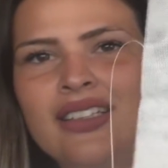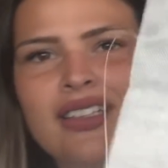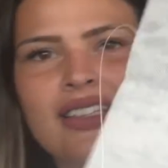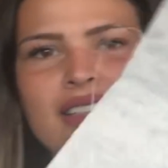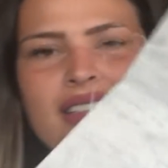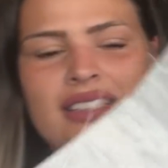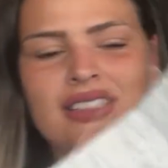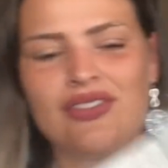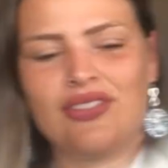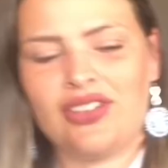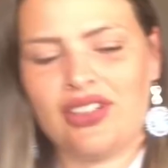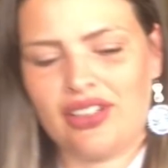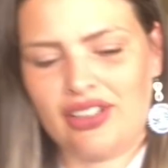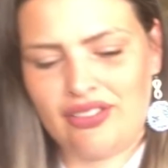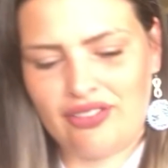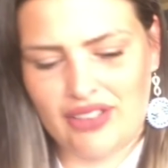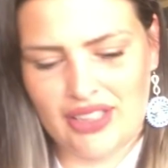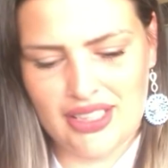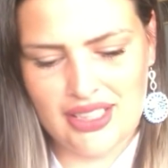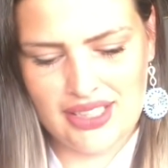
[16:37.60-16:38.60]
It's very
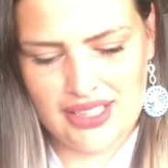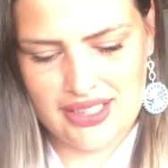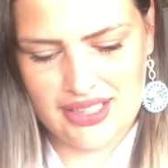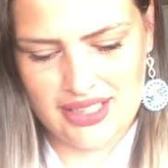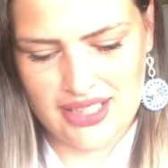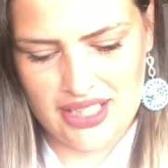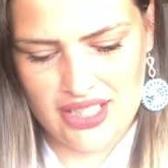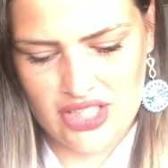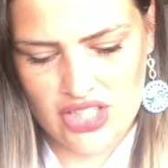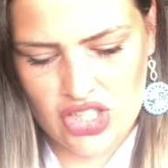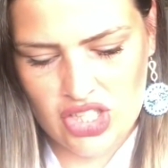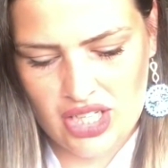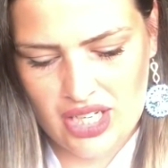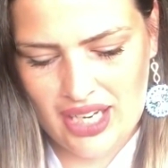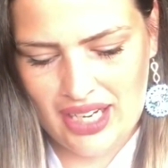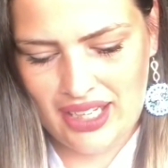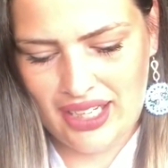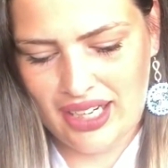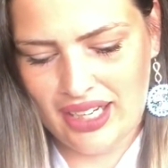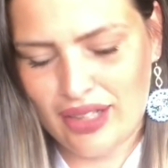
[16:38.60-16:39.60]
fun to stitch. I
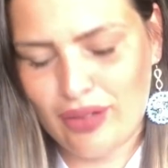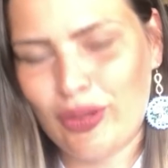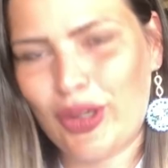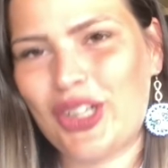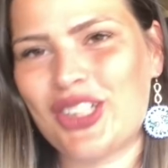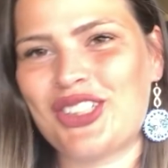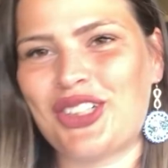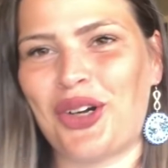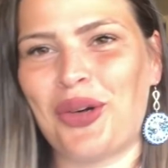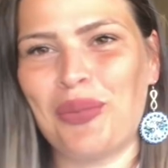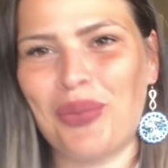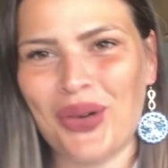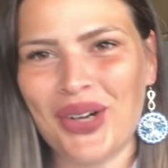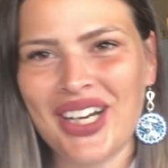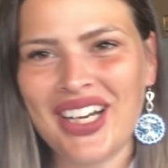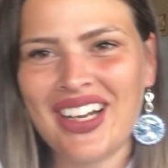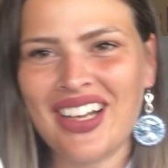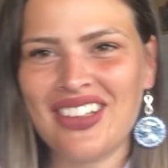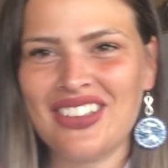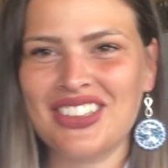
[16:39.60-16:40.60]
kind of want to start putting
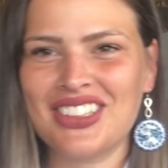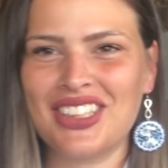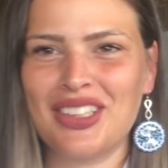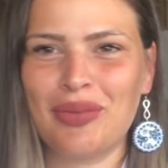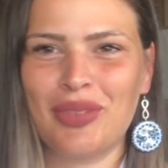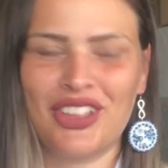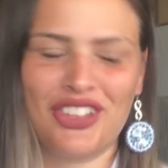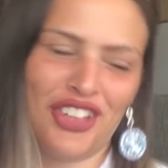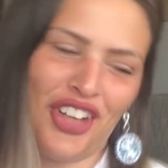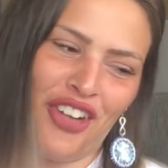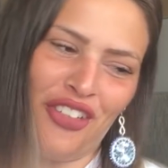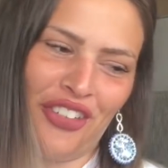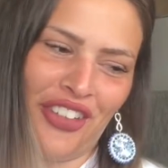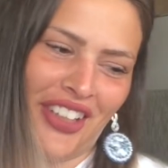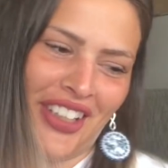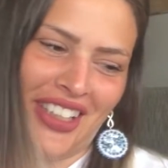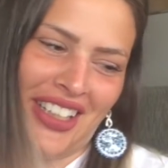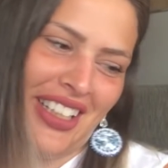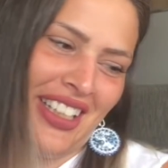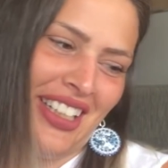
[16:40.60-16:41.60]
colors in, and there's not
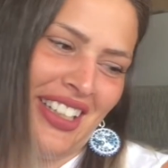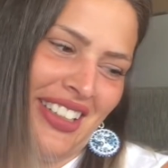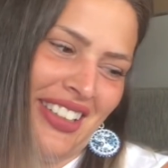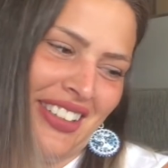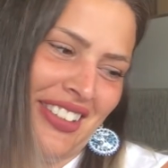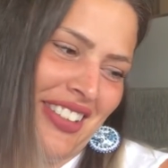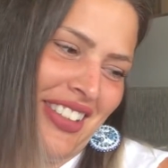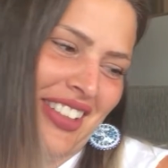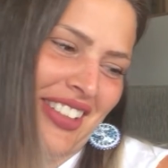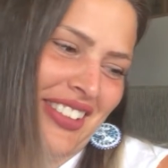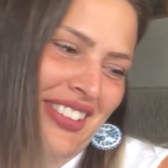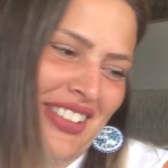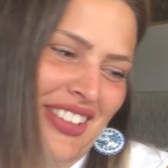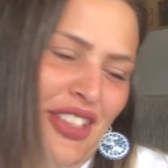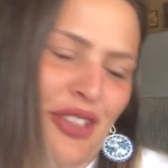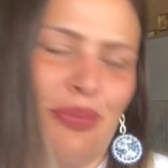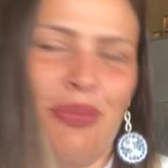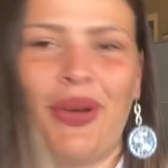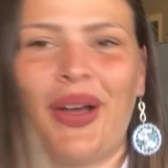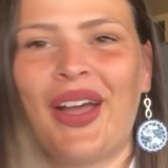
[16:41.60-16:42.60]
really other
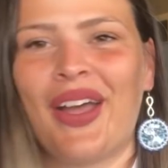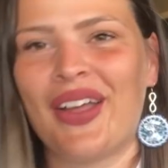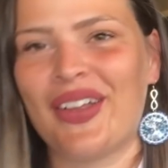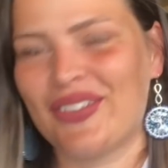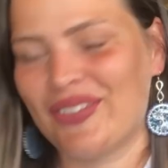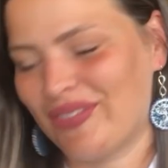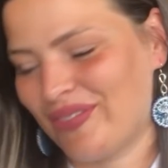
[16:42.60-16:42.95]
colors, but